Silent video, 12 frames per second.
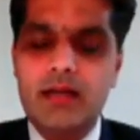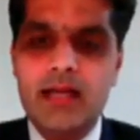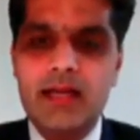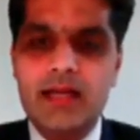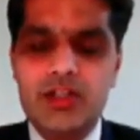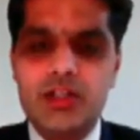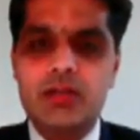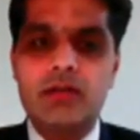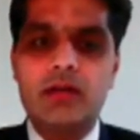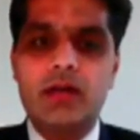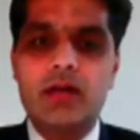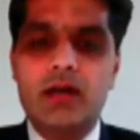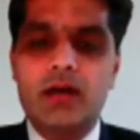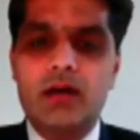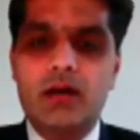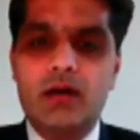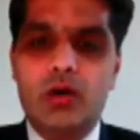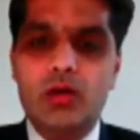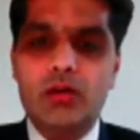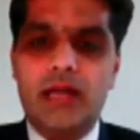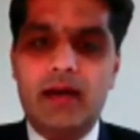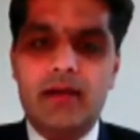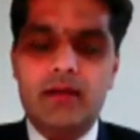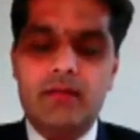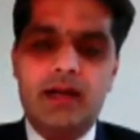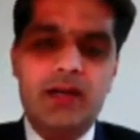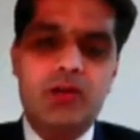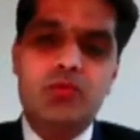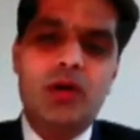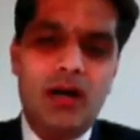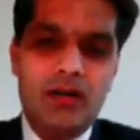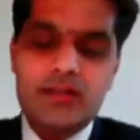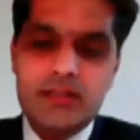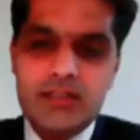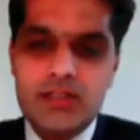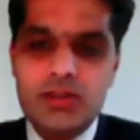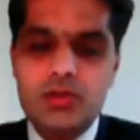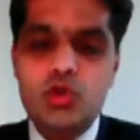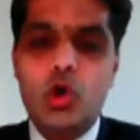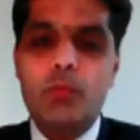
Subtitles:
take action on that, right? You can't just